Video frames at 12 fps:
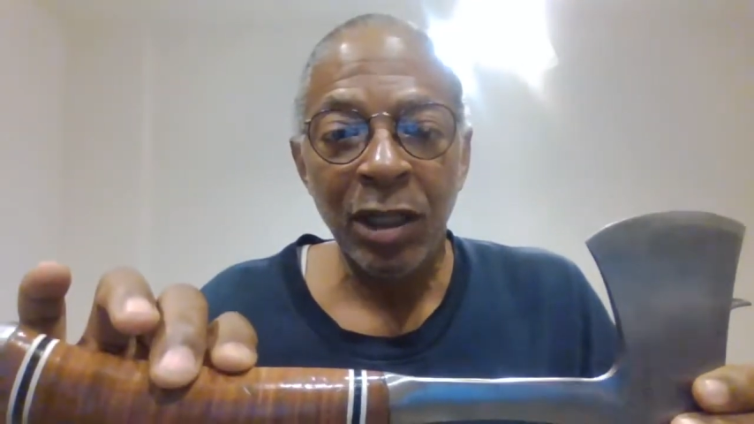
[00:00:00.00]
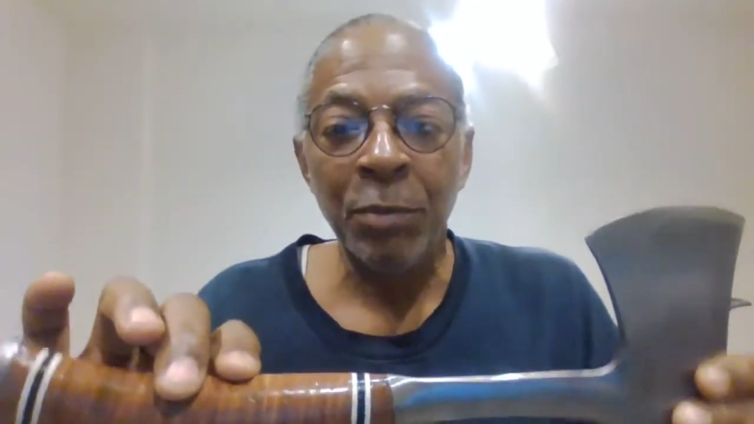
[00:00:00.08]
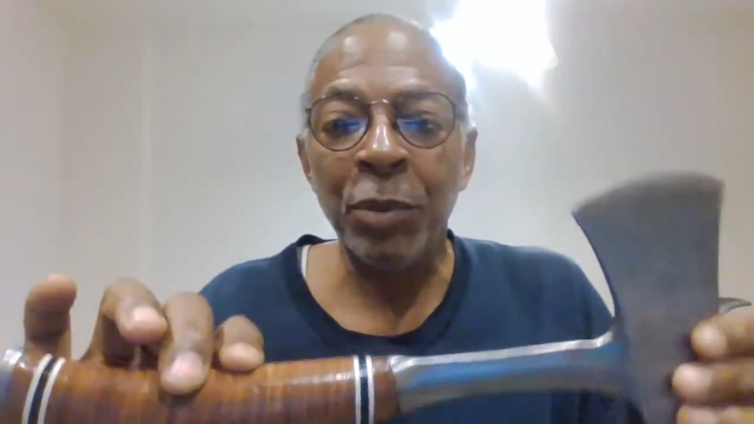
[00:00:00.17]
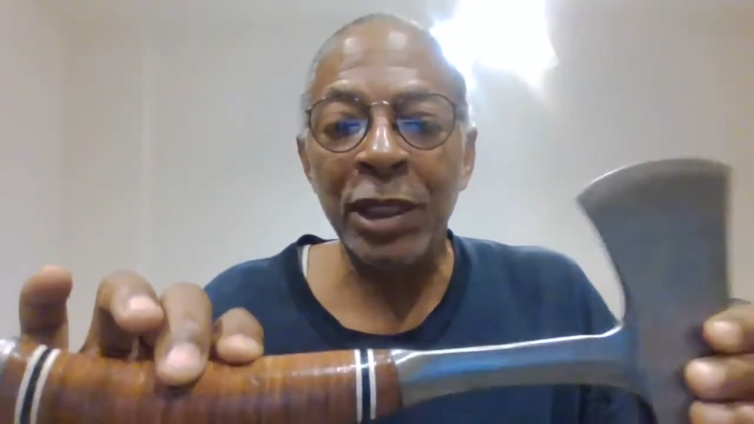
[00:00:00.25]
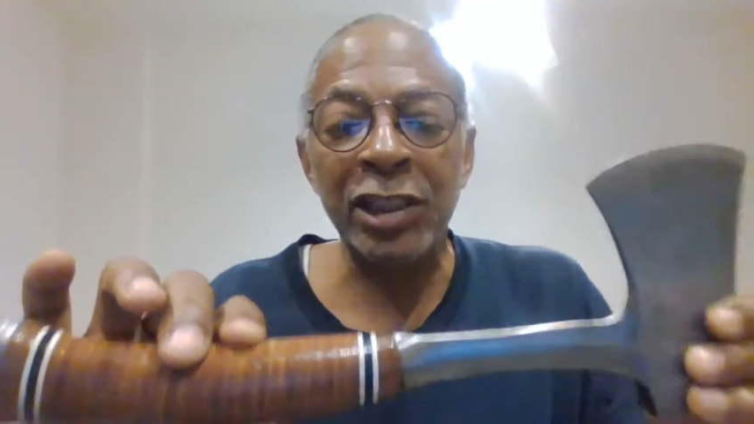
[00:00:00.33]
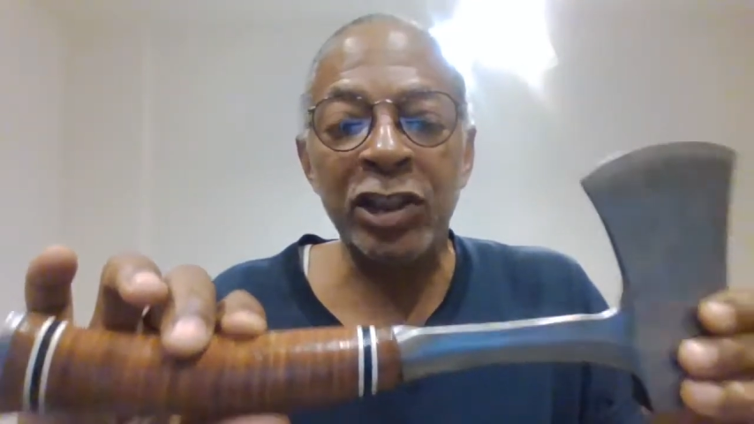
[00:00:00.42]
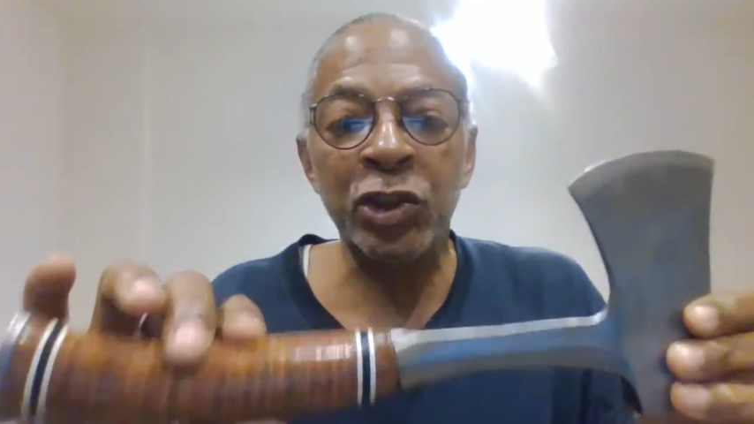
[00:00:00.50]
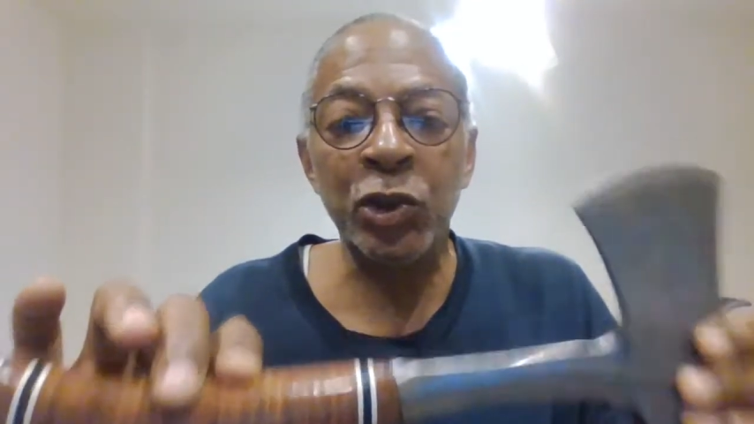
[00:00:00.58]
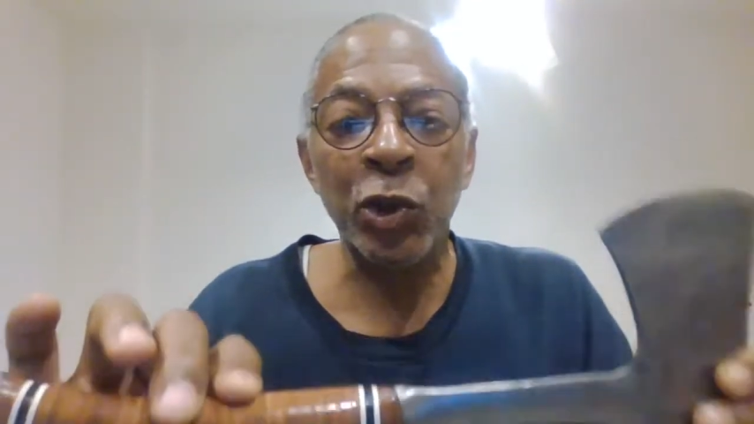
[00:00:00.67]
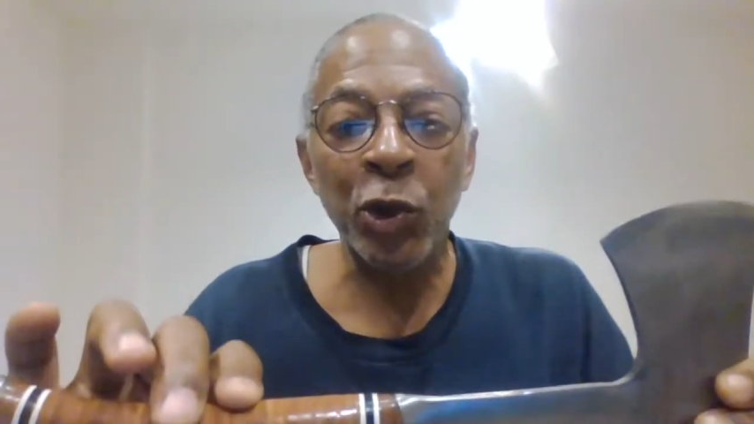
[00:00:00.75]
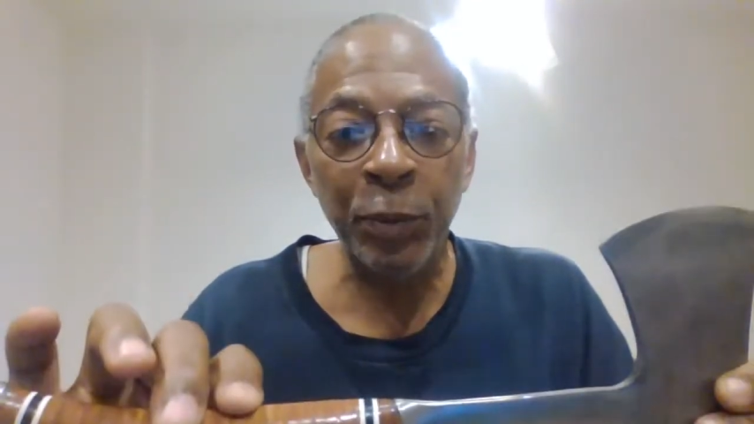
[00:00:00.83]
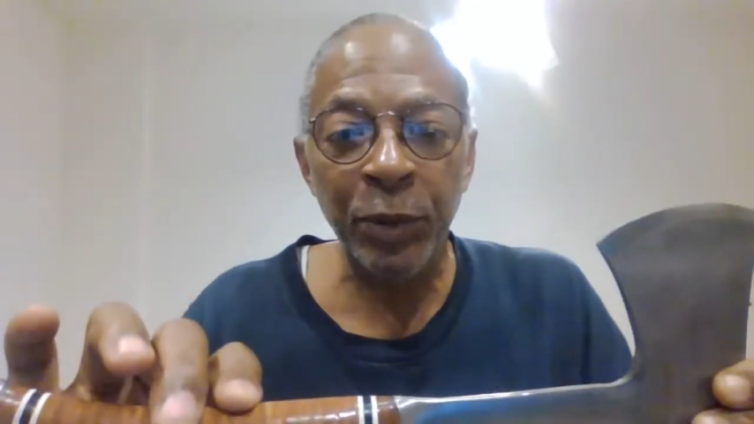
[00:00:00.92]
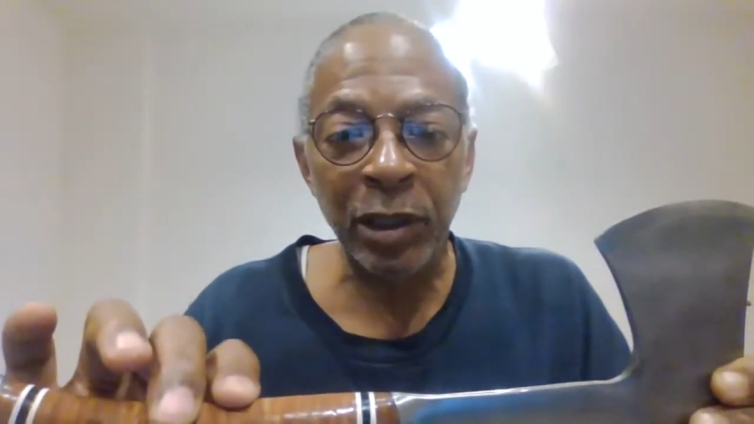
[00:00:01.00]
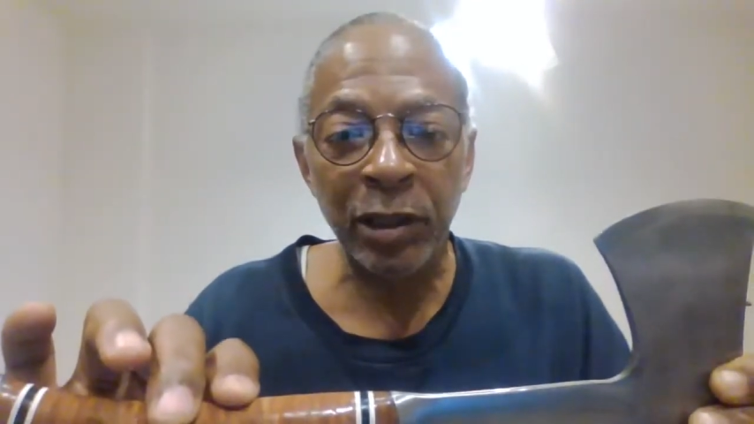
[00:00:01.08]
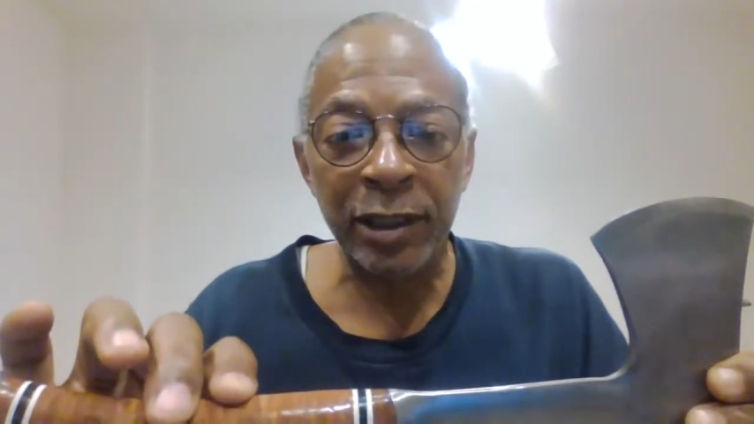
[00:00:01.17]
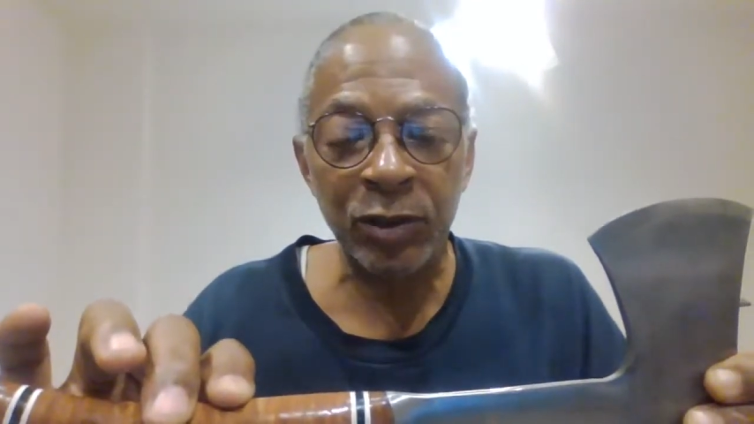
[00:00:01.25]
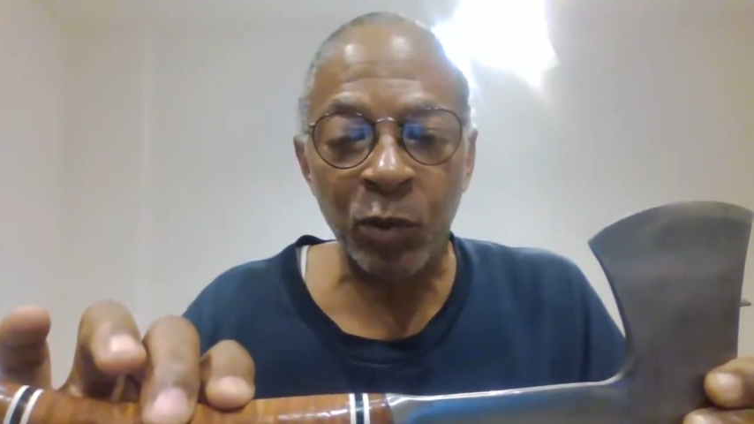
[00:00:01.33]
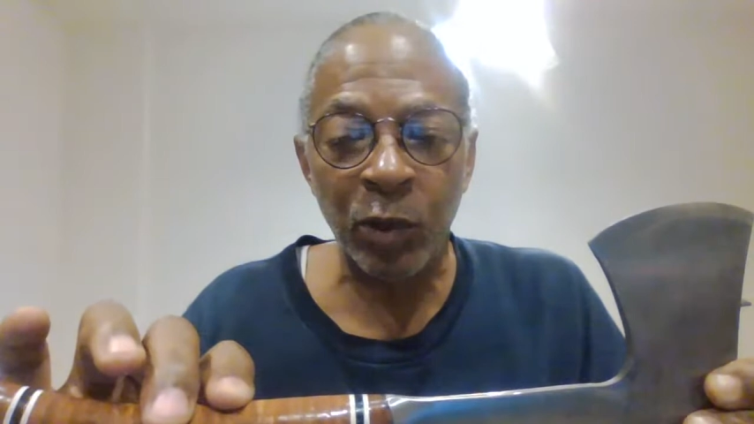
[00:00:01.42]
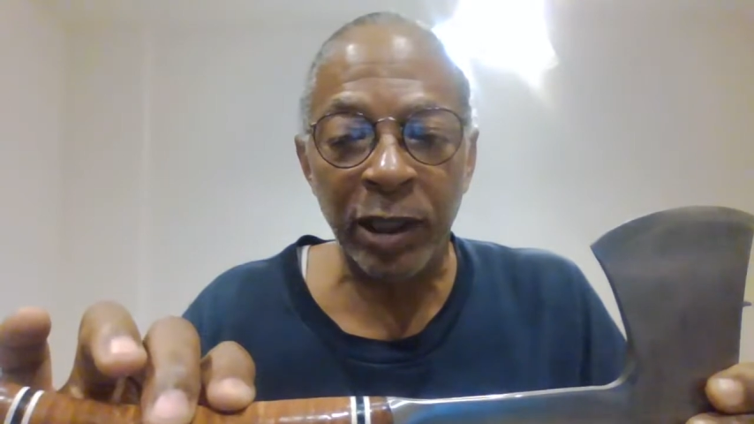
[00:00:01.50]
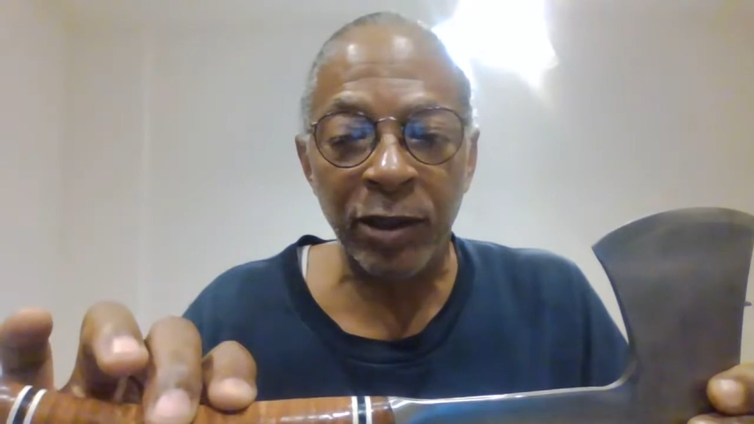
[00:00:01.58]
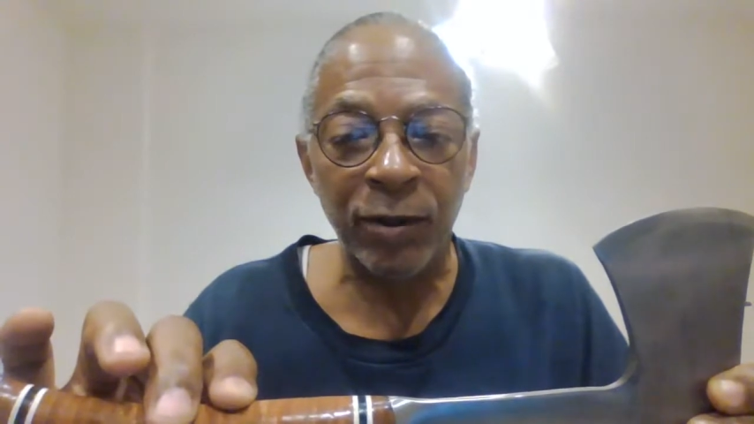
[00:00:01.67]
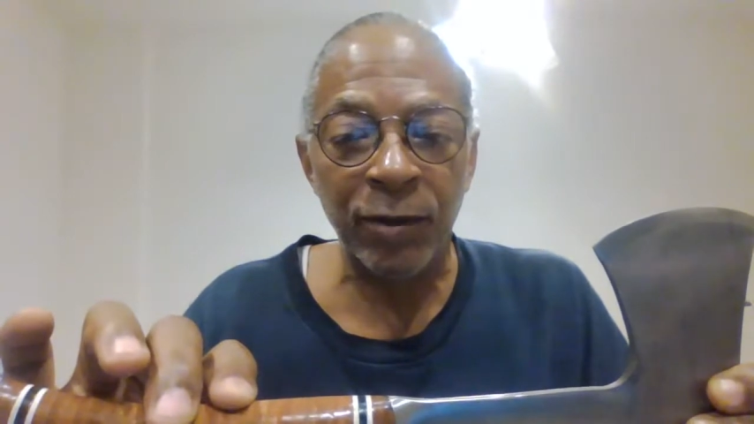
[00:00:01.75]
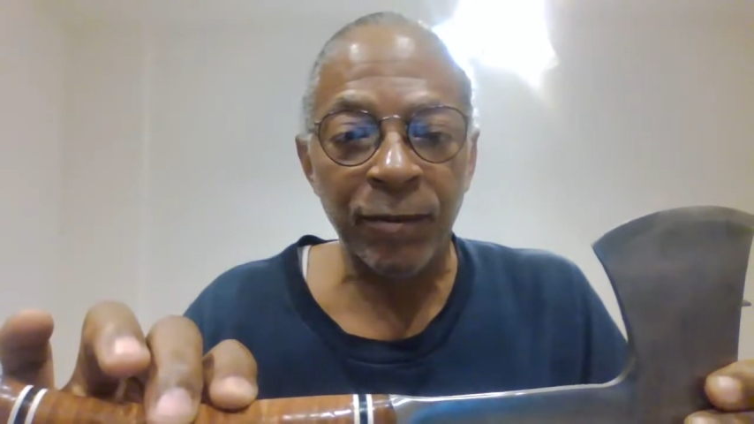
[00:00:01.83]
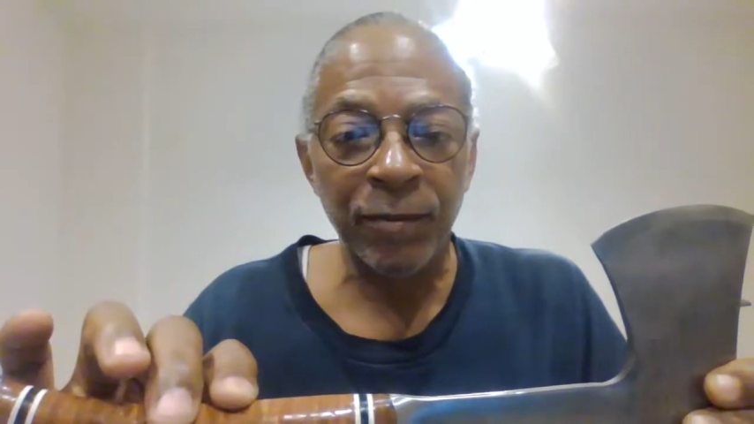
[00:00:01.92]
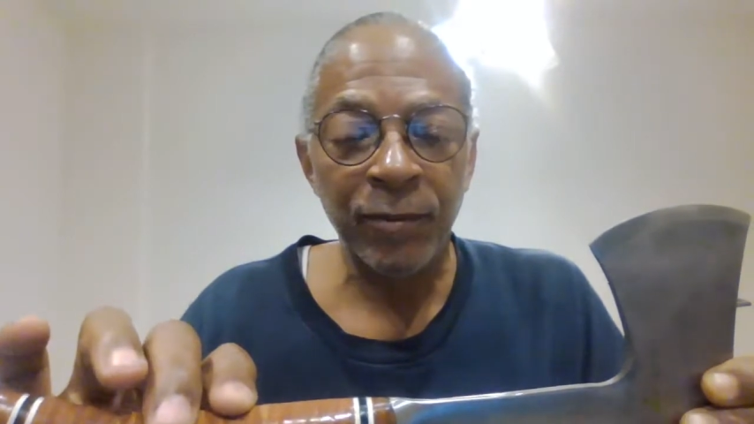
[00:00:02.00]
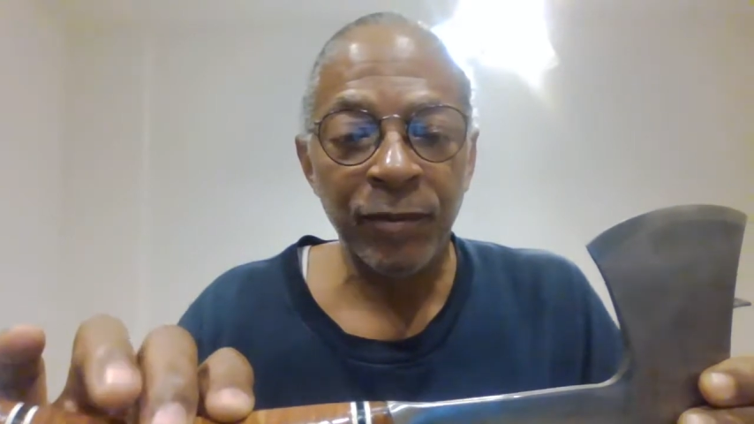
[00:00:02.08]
but it's tubular as well,